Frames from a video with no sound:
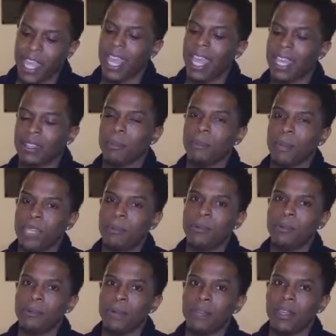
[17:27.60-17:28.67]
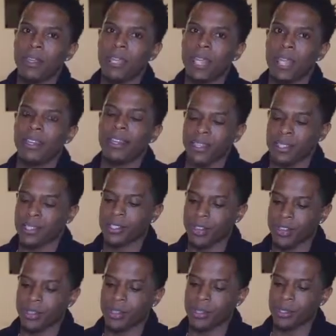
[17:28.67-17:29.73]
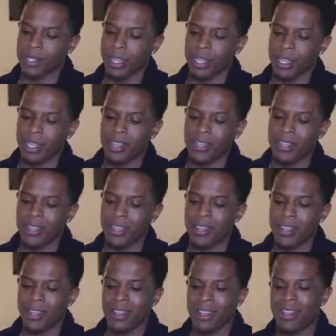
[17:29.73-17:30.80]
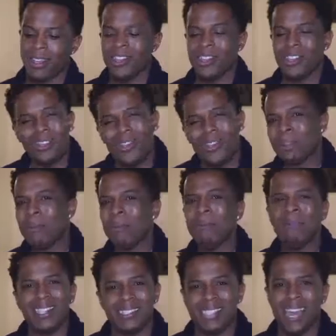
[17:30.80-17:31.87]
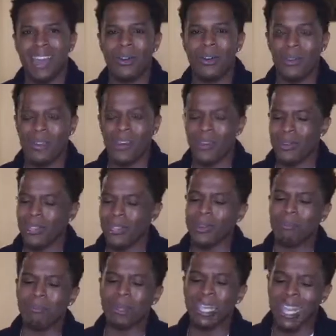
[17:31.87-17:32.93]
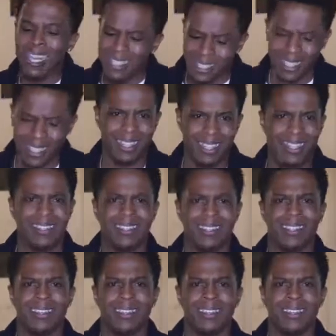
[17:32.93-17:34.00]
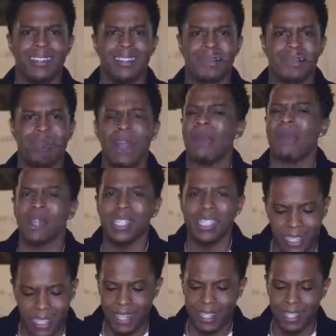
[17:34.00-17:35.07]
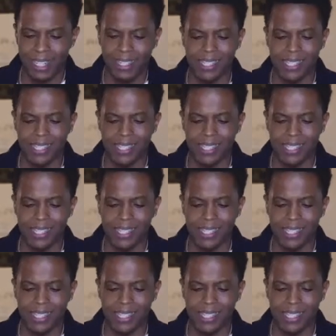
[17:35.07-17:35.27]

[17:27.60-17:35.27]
And the people in his circle said, you're going to miss out on your blessing by rejecting